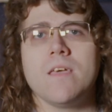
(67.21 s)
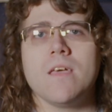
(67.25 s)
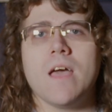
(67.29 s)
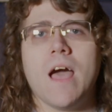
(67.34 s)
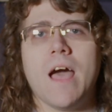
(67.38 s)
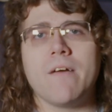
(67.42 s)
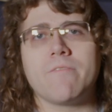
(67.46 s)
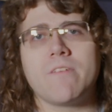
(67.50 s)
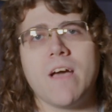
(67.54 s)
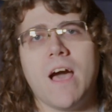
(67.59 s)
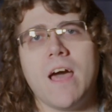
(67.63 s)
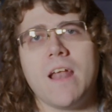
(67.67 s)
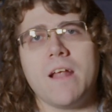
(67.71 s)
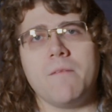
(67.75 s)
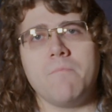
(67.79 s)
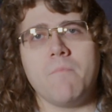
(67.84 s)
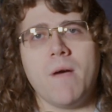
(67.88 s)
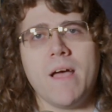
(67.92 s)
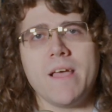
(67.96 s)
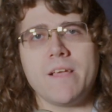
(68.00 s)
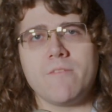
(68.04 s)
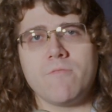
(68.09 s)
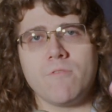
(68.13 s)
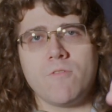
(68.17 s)
I've got a
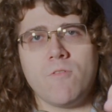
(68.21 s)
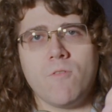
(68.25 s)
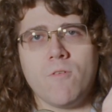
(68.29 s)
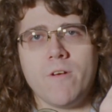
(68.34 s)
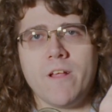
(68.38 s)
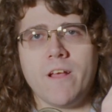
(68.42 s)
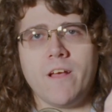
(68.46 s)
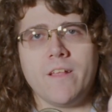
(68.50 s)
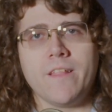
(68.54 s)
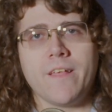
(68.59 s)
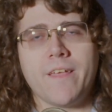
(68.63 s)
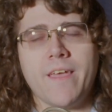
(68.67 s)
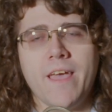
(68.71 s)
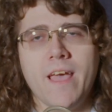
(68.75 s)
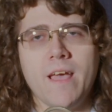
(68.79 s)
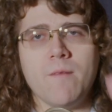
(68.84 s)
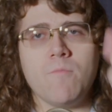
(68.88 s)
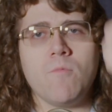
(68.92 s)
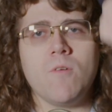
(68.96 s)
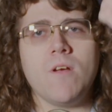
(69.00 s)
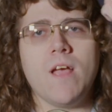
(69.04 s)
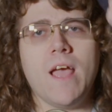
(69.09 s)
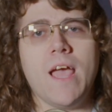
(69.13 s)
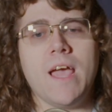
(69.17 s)
mic recording on the
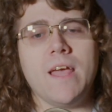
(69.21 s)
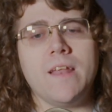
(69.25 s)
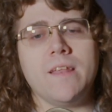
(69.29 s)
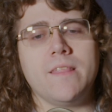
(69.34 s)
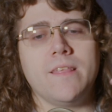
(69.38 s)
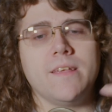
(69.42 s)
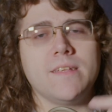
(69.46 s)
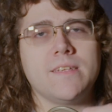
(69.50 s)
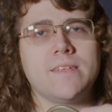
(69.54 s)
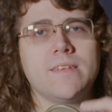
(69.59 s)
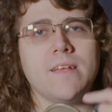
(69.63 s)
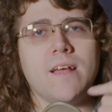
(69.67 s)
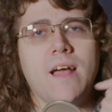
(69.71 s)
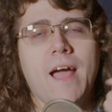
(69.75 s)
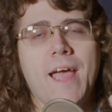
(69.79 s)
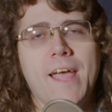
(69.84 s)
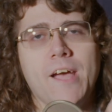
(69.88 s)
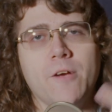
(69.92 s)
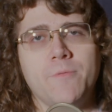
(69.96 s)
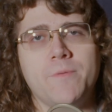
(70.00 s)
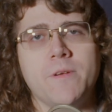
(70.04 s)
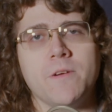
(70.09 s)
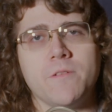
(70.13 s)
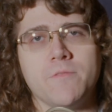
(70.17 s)
camera and this
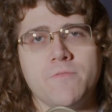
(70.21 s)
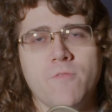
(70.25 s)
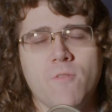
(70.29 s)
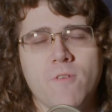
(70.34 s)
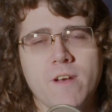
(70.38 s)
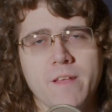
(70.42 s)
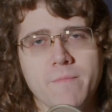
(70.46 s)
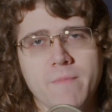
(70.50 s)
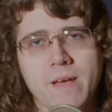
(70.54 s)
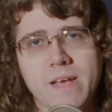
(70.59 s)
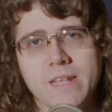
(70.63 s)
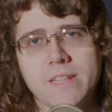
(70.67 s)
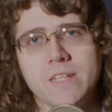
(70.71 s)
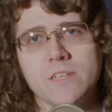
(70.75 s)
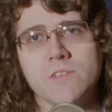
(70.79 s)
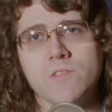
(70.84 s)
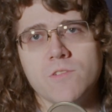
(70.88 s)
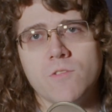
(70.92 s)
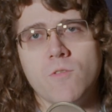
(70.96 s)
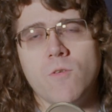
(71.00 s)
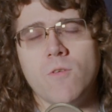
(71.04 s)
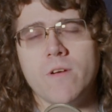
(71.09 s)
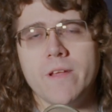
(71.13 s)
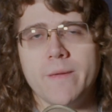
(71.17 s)
Heil PR 40 mic that's
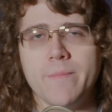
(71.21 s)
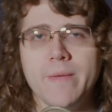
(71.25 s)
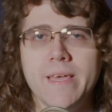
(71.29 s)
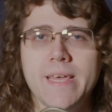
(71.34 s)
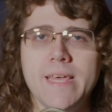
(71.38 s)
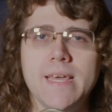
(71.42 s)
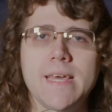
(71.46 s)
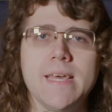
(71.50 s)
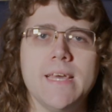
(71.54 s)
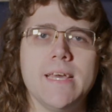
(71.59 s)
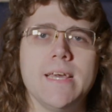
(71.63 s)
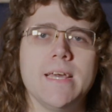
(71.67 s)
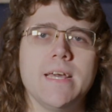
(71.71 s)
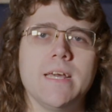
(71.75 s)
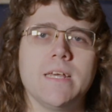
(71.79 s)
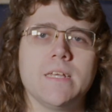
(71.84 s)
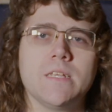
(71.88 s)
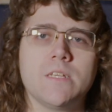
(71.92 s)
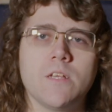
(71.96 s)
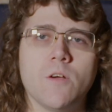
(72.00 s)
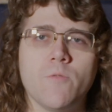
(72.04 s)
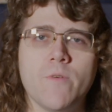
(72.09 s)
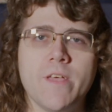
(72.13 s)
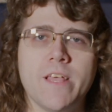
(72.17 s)
recording me,
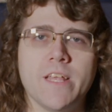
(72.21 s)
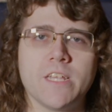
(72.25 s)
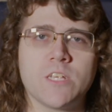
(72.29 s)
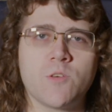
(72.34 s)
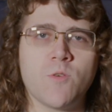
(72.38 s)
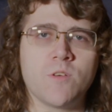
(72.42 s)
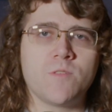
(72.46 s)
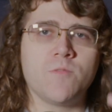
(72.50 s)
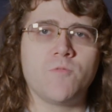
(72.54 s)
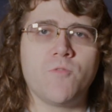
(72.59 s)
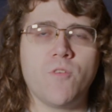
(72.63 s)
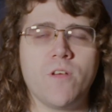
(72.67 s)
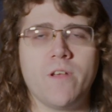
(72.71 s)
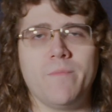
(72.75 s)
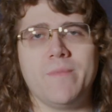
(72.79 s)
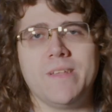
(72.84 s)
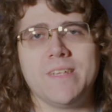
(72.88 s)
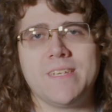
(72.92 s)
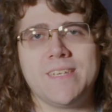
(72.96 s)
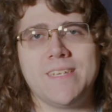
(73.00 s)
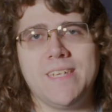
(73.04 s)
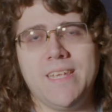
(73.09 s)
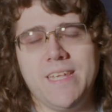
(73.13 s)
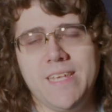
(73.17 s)
so we can switch between them
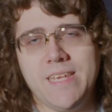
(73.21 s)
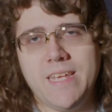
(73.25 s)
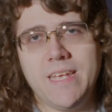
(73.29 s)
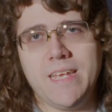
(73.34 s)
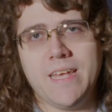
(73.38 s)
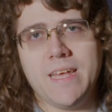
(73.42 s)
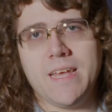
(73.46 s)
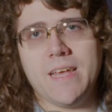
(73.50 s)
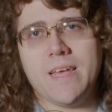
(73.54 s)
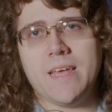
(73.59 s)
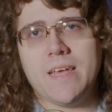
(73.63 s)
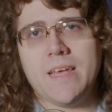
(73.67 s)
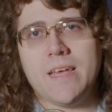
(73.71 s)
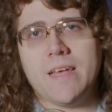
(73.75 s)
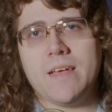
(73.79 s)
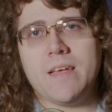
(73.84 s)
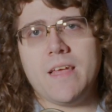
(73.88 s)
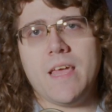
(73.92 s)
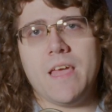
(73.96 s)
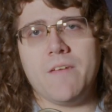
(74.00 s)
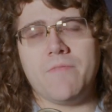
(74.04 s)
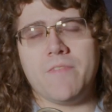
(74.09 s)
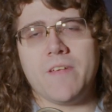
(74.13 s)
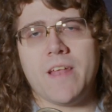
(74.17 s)
and see
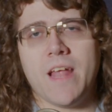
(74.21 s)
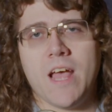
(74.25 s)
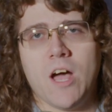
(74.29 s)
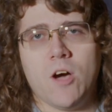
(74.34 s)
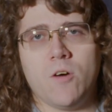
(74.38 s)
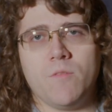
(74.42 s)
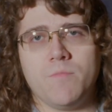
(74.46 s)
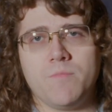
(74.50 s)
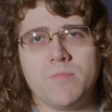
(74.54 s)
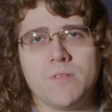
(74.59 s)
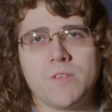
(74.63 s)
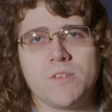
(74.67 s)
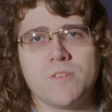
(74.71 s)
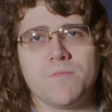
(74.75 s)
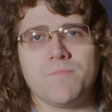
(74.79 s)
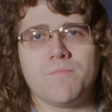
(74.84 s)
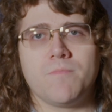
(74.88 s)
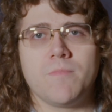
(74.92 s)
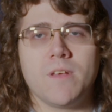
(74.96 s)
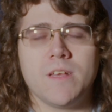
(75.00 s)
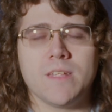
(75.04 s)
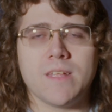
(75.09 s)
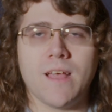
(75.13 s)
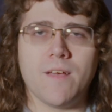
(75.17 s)
if it helps.
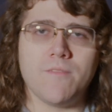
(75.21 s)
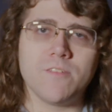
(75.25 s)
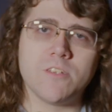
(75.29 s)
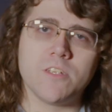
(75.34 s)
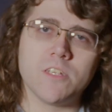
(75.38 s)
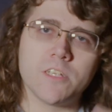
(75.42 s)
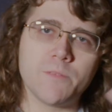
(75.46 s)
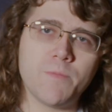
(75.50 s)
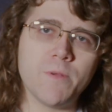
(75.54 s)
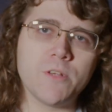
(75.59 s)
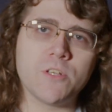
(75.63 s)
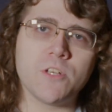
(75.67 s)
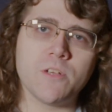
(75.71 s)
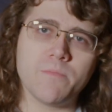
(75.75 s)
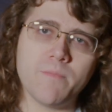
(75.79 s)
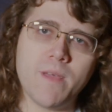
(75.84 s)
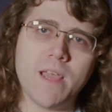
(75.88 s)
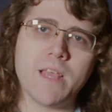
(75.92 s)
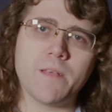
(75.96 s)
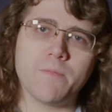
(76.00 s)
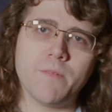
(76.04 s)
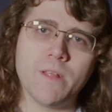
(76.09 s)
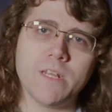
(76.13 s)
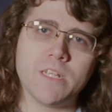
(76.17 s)
Because I have a suspicion
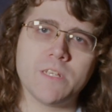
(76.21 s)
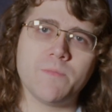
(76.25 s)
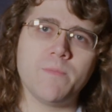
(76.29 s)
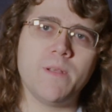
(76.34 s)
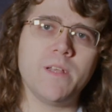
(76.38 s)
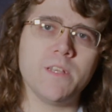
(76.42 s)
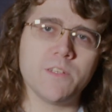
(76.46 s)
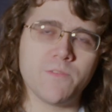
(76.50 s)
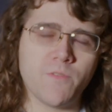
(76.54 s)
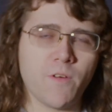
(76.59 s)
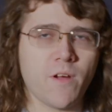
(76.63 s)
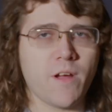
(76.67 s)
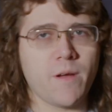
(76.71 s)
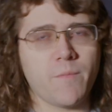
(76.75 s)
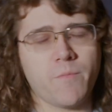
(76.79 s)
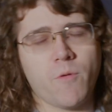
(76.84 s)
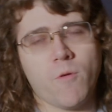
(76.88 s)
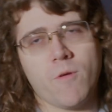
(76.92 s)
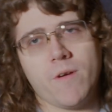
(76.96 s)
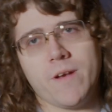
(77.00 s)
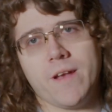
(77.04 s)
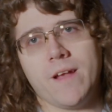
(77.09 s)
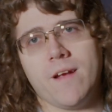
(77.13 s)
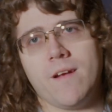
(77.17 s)
mic placement is very
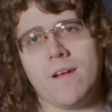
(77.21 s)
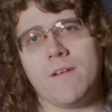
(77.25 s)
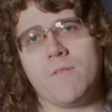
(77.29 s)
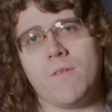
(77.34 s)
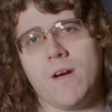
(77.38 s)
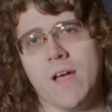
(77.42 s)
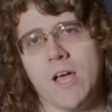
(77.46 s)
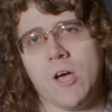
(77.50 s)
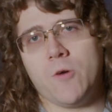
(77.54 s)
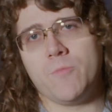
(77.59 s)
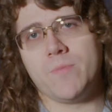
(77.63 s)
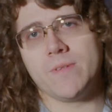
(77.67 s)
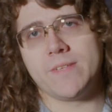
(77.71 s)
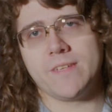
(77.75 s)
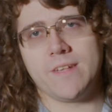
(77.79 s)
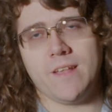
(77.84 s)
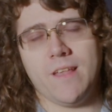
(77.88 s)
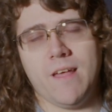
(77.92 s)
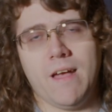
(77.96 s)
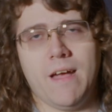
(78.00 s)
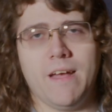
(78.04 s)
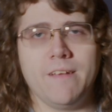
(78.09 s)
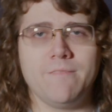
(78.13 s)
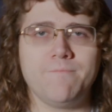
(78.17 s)
important here and it will help us a
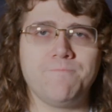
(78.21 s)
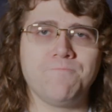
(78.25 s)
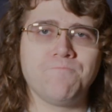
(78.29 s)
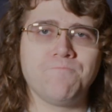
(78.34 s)
lot.